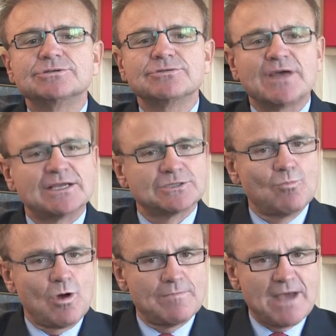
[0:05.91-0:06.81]

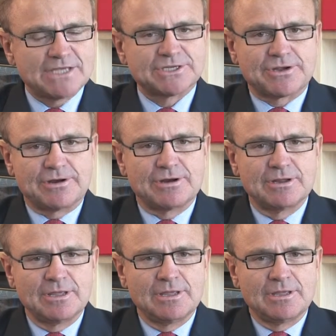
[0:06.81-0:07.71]
2001 massacre
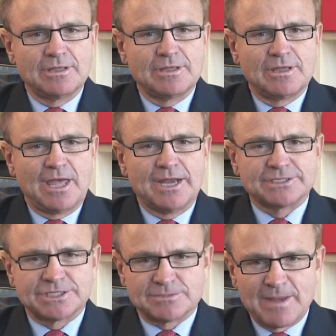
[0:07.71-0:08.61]
and a
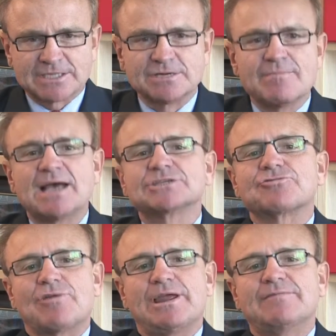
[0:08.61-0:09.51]
suspected mass
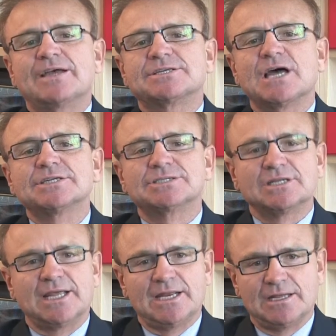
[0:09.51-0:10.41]
grave at
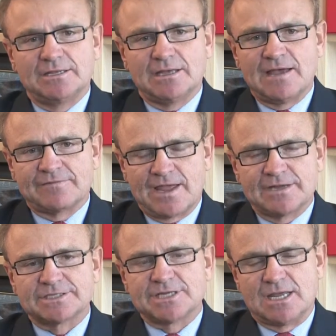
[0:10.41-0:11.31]
Dastalali,
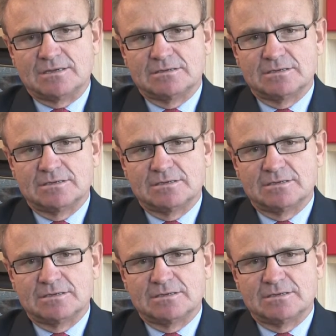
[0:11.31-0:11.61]
Afghanistan.